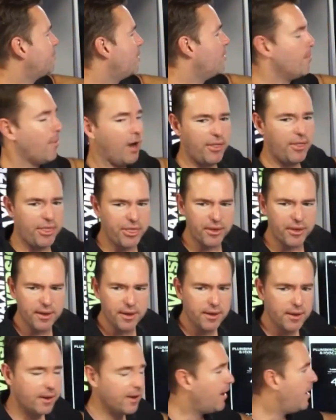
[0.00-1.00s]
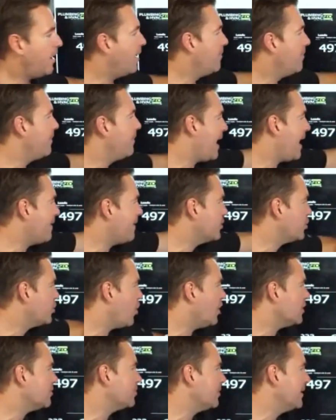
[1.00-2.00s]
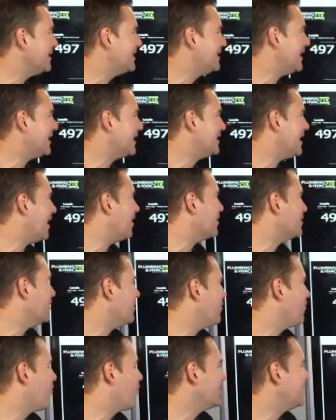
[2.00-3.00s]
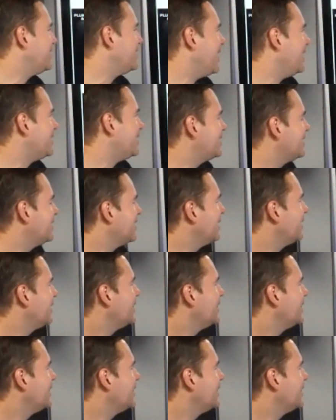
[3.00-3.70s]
per month. Average cost per lead, $6.04.